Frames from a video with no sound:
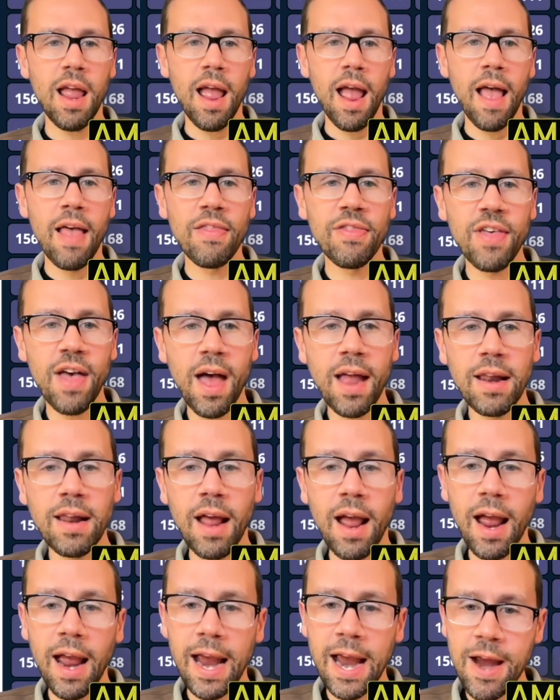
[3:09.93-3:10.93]
And then
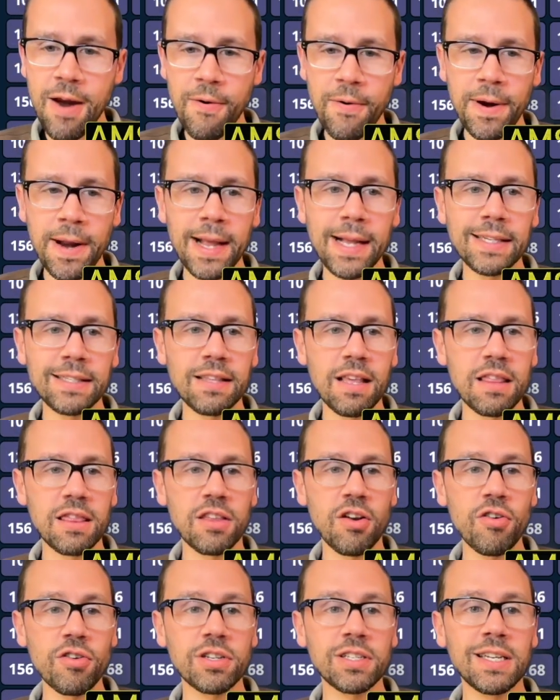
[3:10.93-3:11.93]
here it is, the
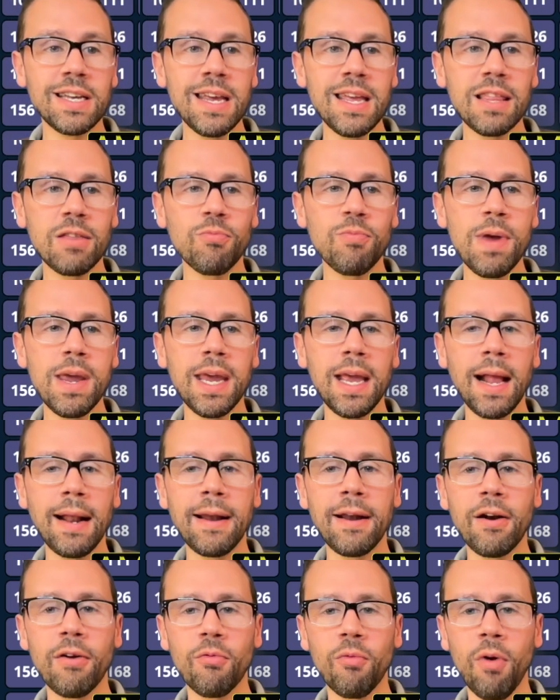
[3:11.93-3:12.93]
13th weekend
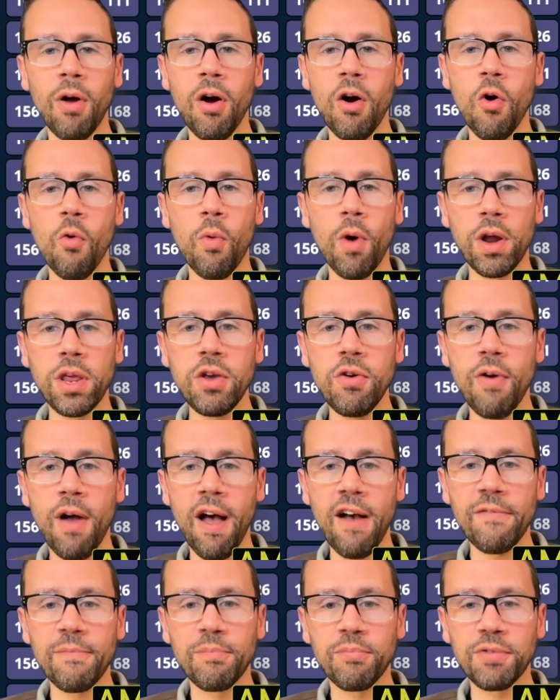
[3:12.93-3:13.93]
in a row where you
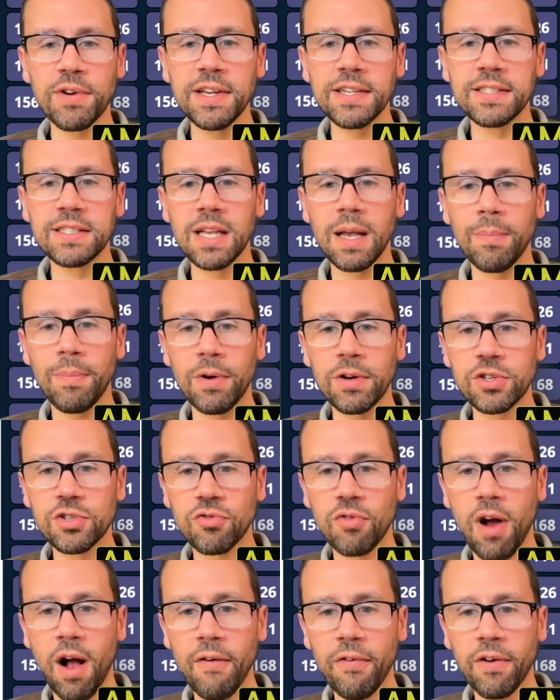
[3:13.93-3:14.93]
have precip. A
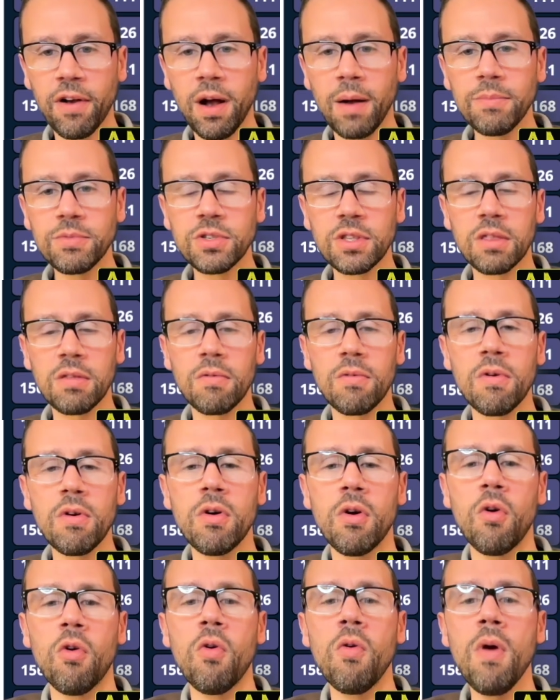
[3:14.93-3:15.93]
trough comes
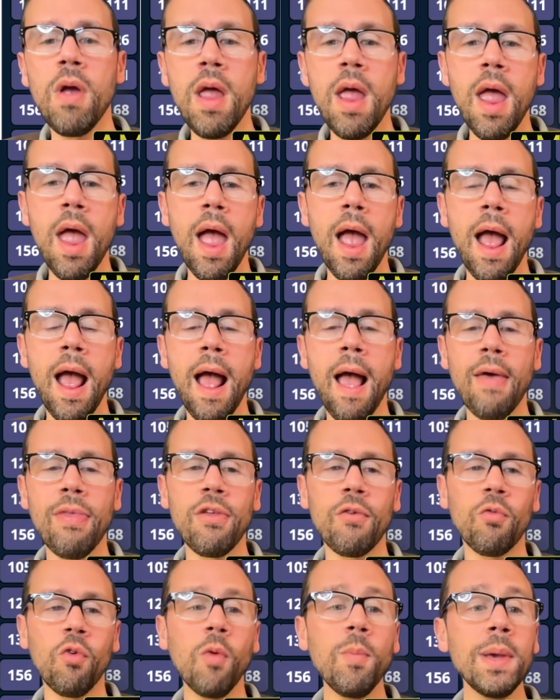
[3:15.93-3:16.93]
through, and
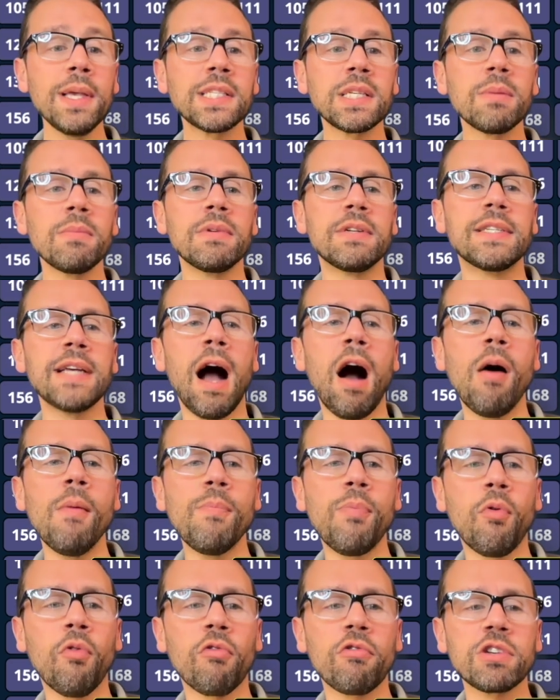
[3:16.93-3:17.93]
there will be some
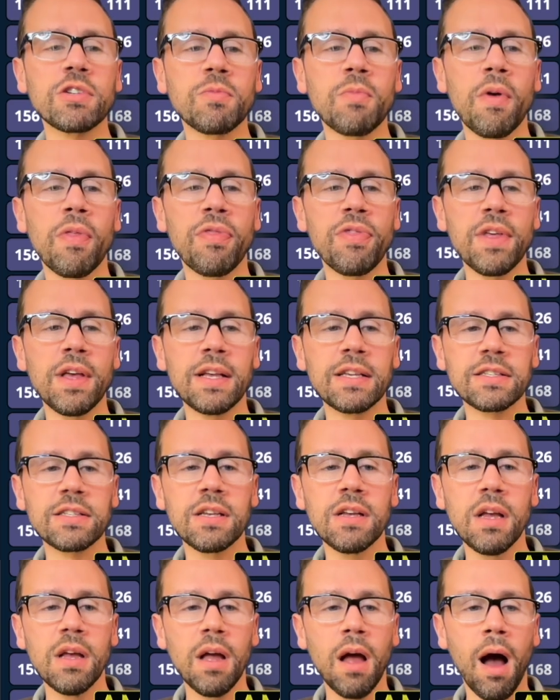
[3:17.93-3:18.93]
downpours with this.
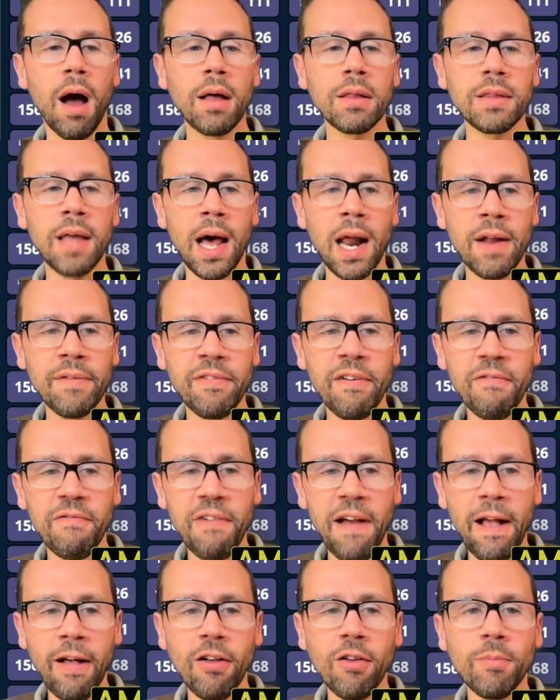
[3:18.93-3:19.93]
A lot of
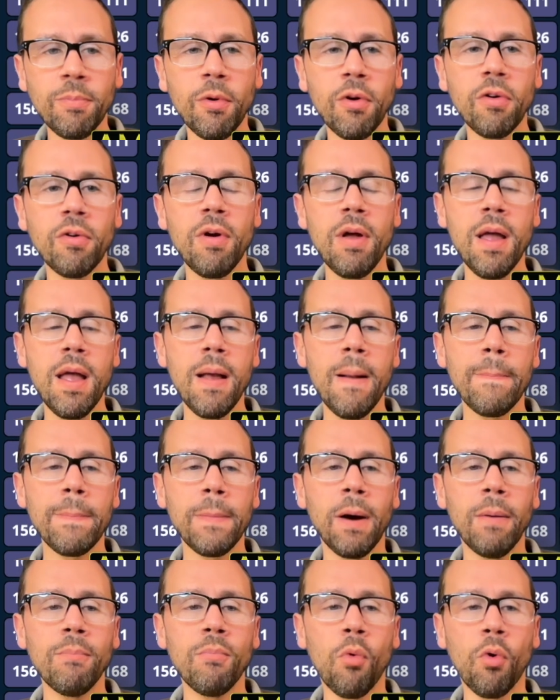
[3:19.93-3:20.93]
available
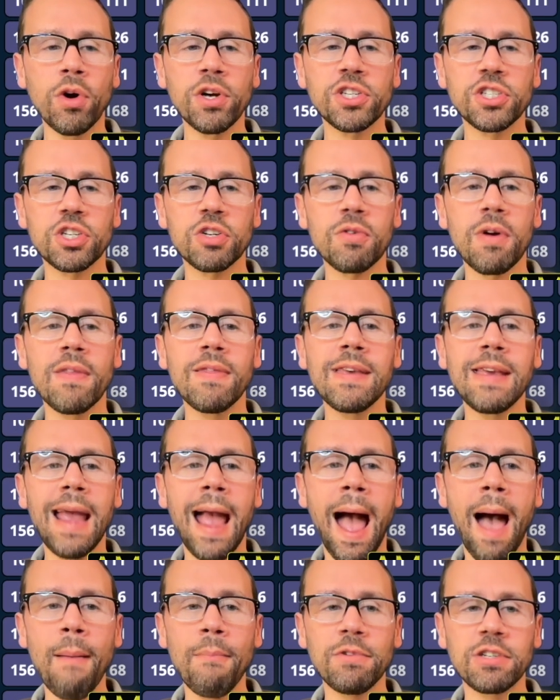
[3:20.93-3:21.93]
moisture in the
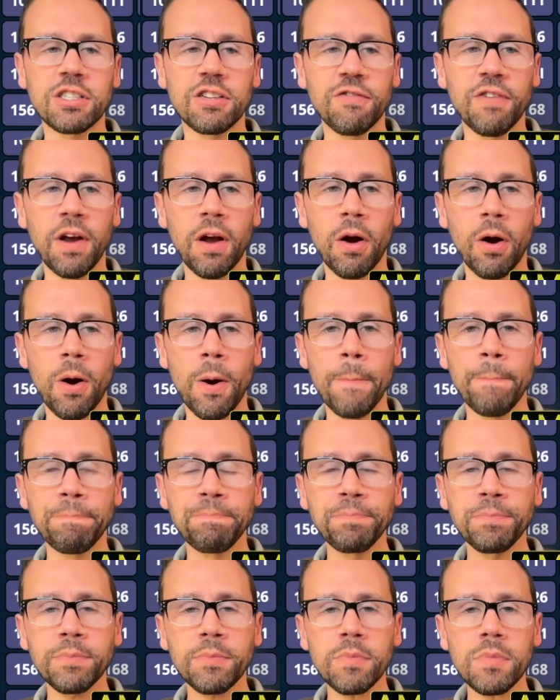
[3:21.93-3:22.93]
atmosphere
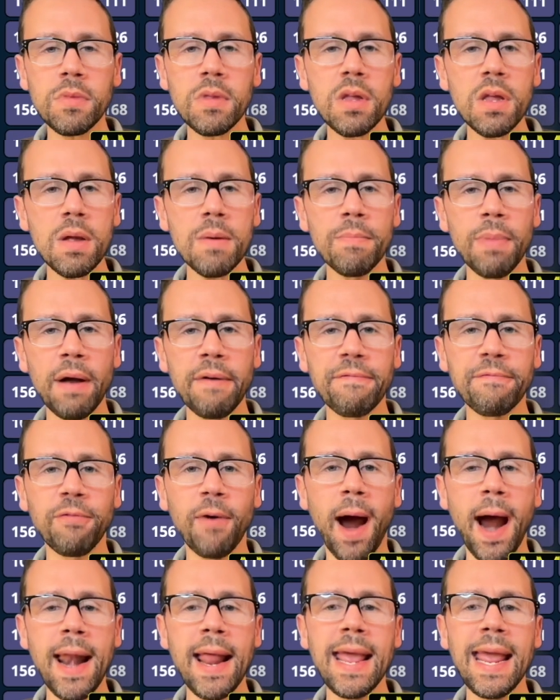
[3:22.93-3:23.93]
by
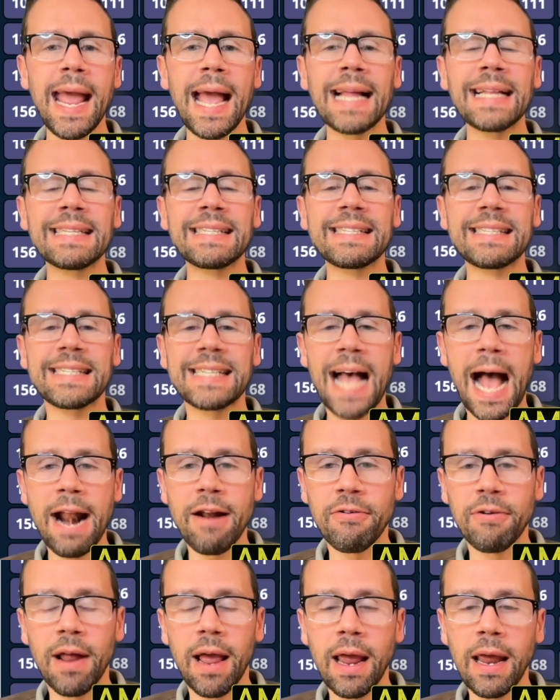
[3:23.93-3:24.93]
Friday and
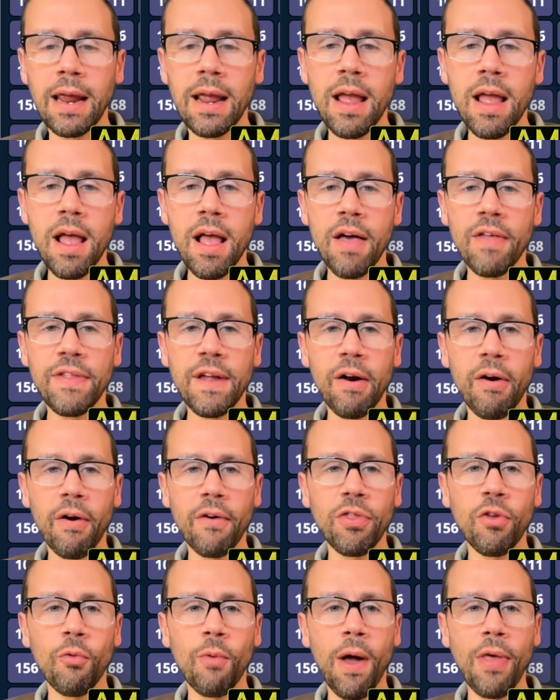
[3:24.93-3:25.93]
Saturday there on
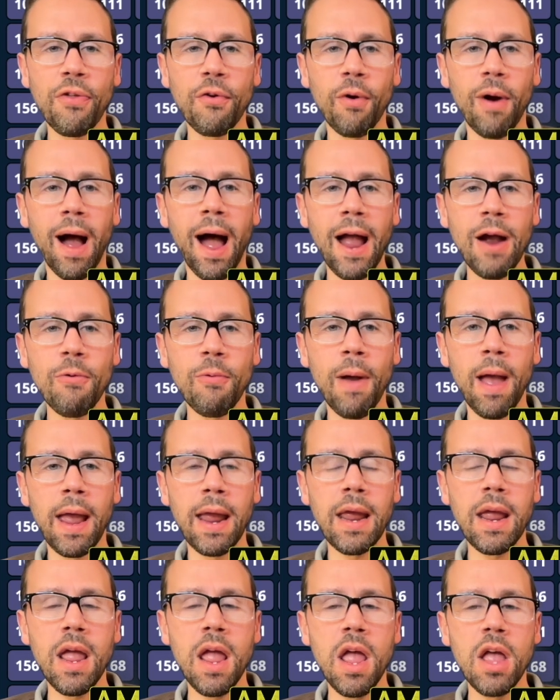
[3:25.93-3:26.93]
the weather
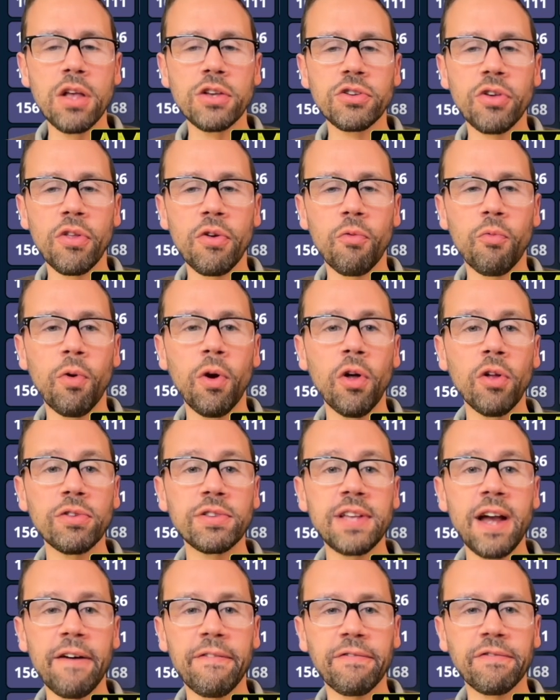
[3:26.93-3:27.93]
highway. So there will
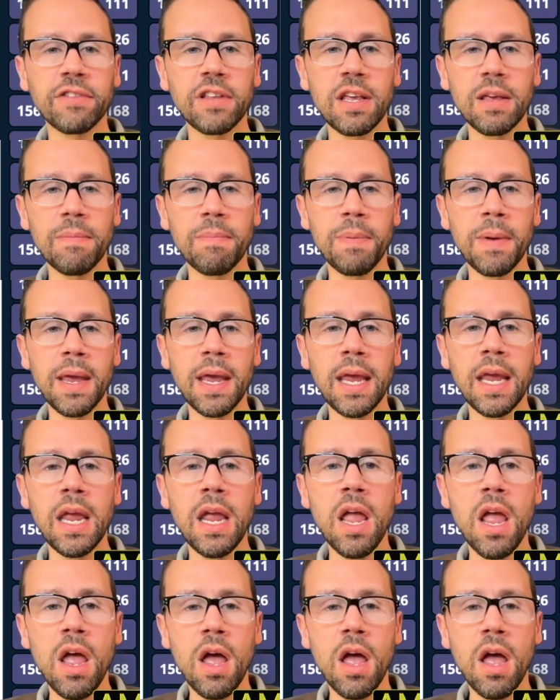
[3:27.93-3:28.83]
definitely be